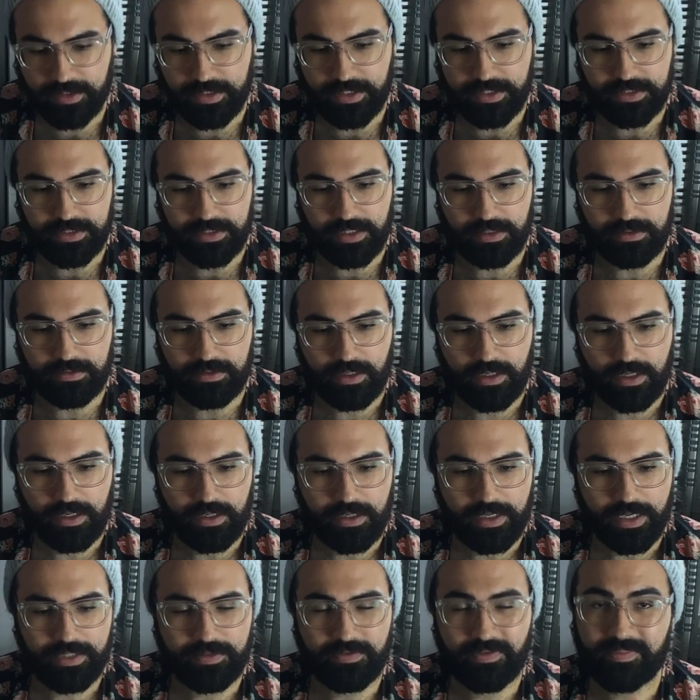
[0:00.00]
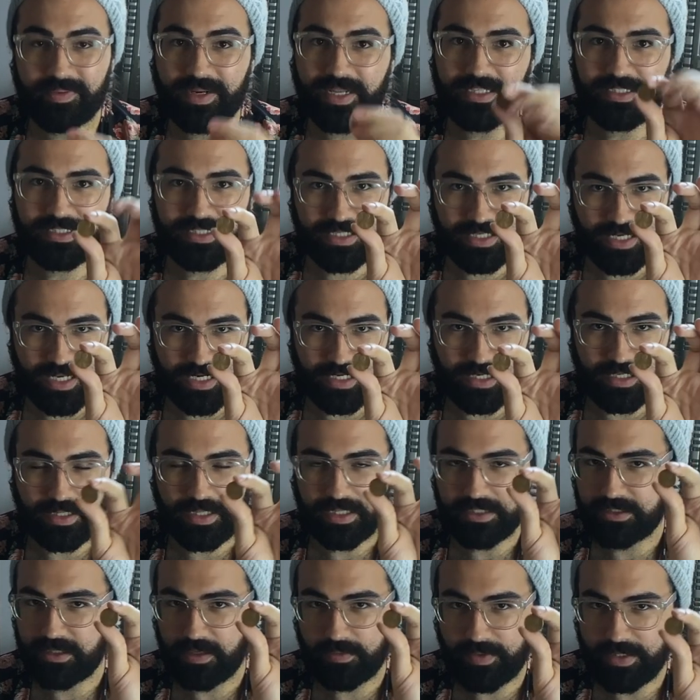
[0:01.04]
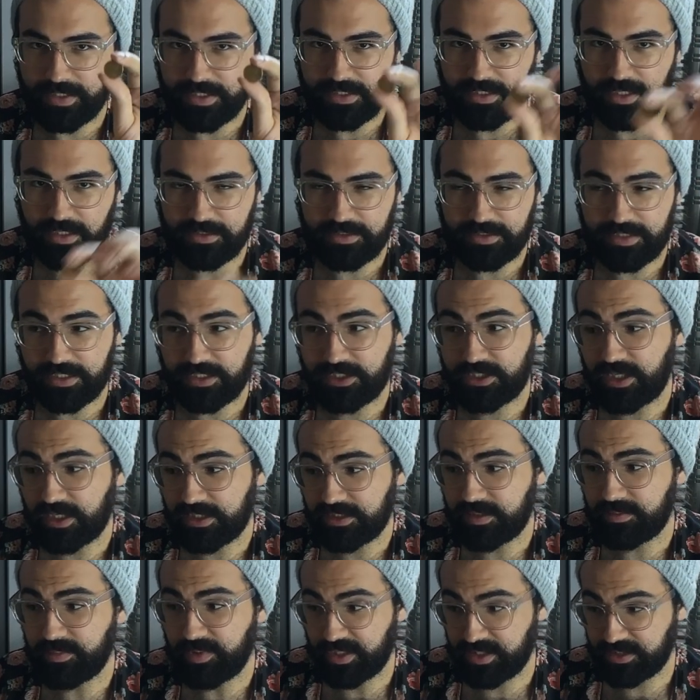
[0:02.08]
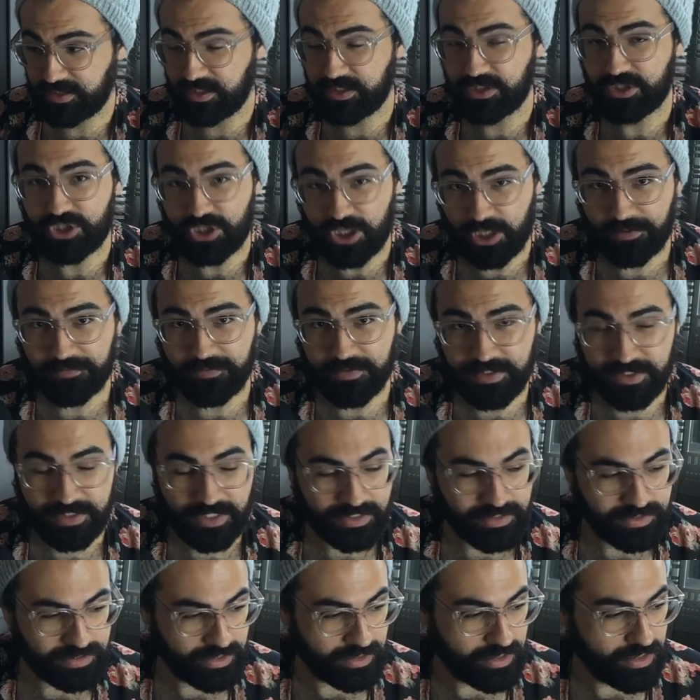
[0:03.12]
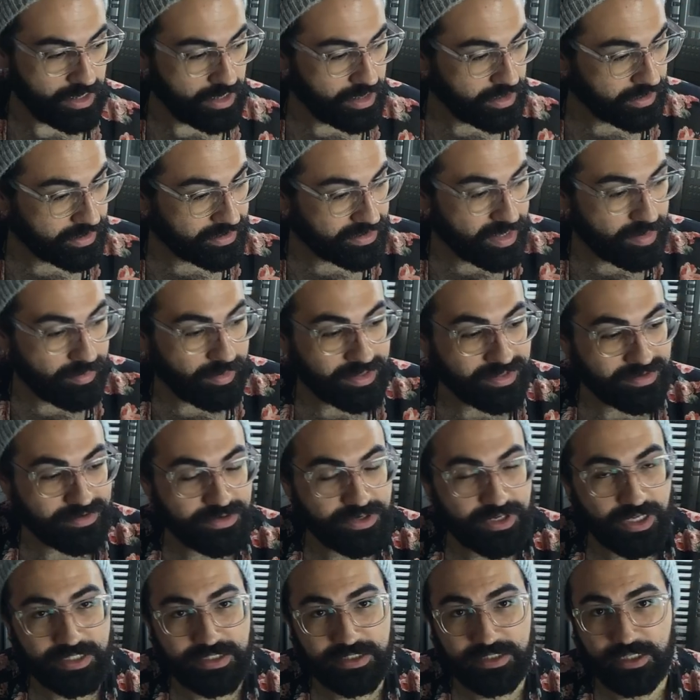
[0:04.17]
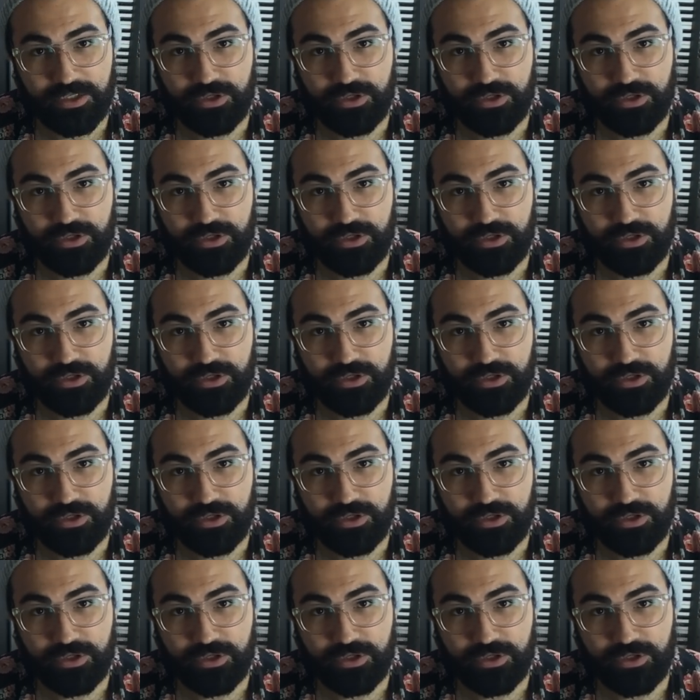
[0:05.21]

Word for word: at this thing. It's from 1980. That's not why it's dusty. It's dusty because the shelf is dusty. Because I'm a dusty,